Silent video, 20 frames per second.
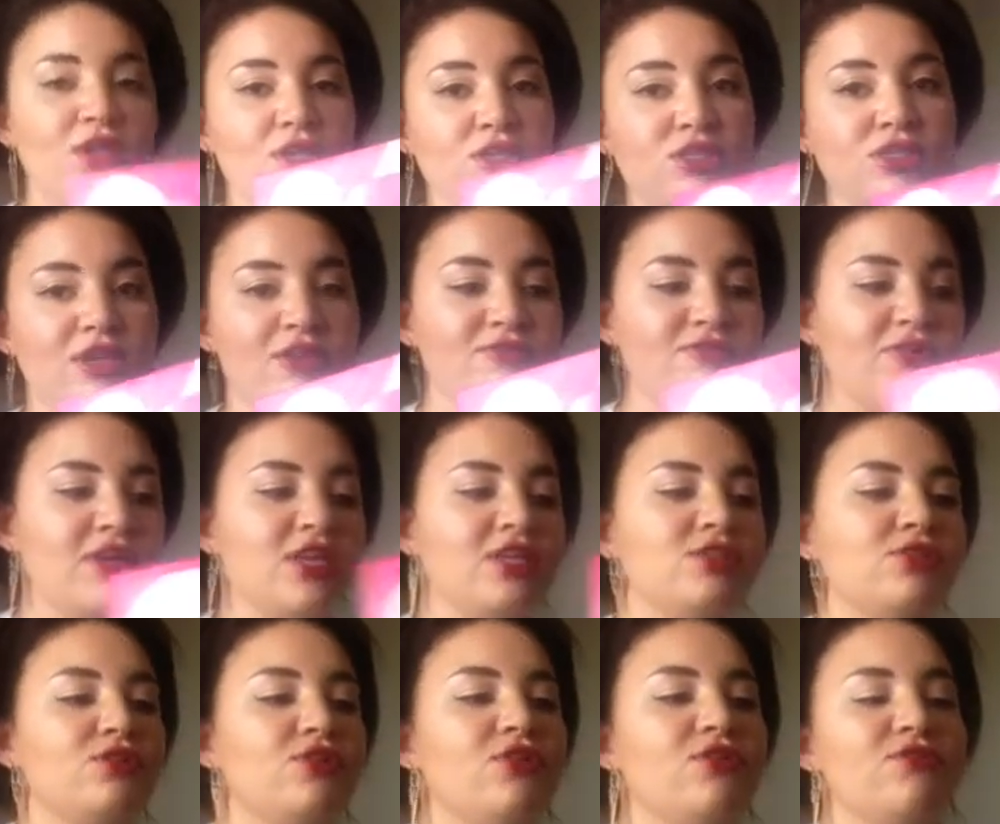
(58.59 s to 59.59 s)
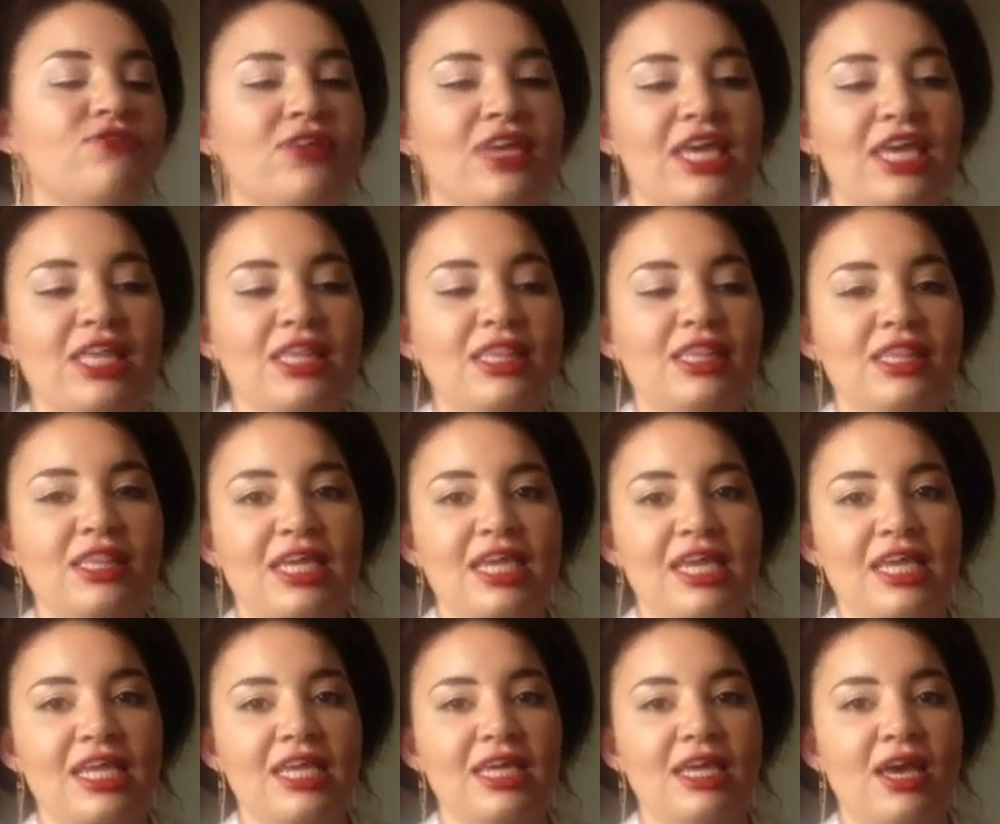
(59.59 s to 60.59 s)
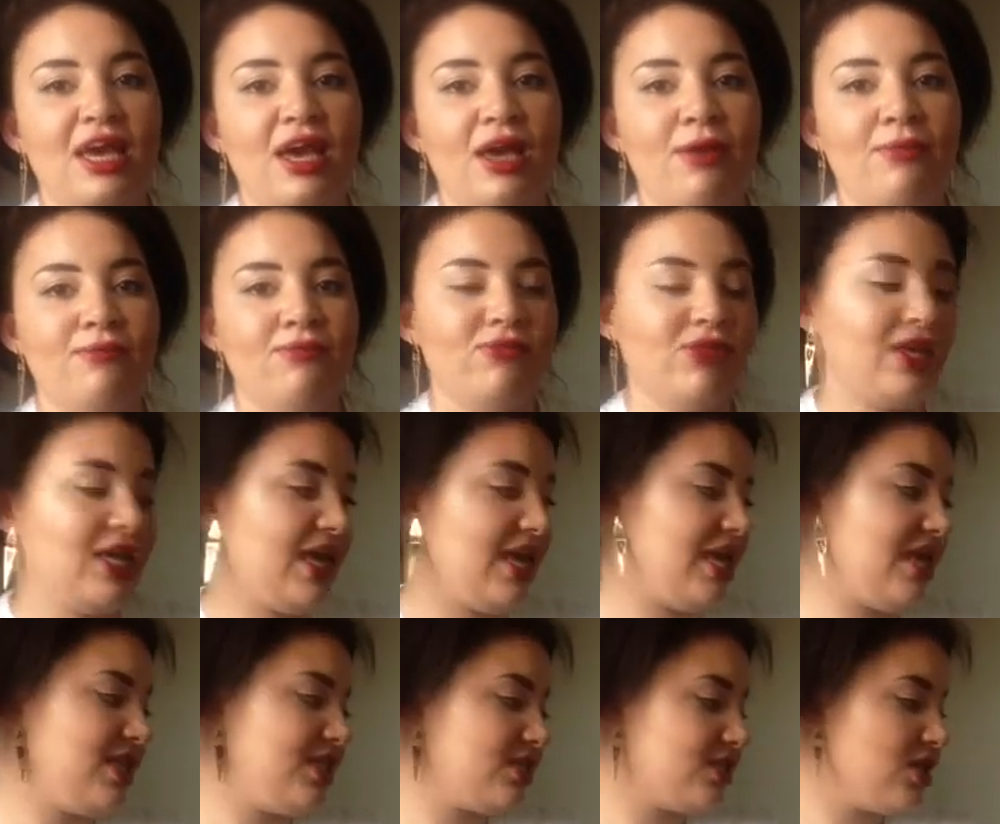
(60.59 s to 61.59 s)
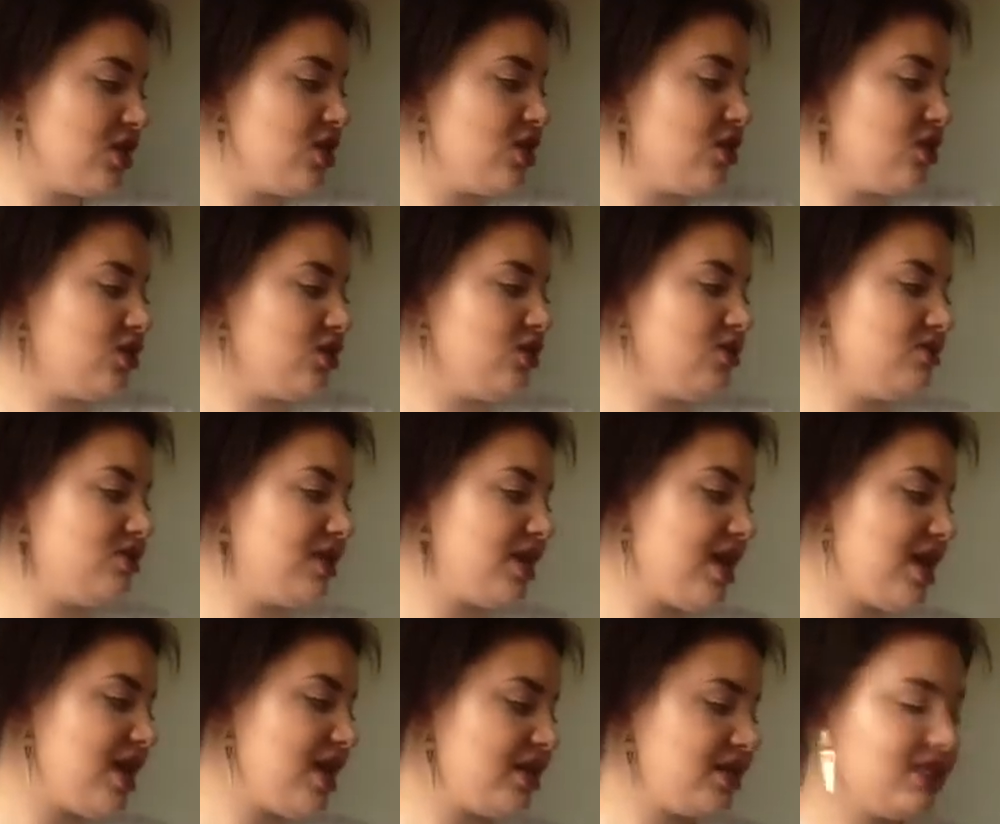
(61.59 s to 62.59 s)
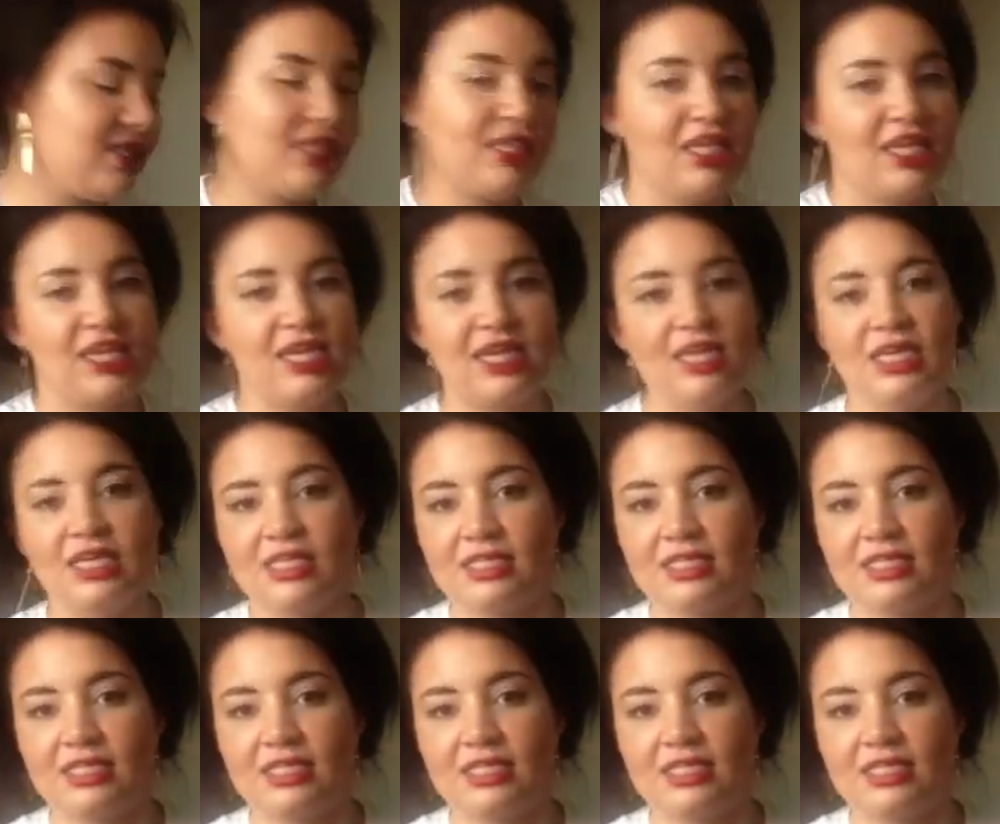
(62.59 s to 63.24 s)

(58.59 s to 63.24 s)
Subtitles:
So first off, in the kit you get the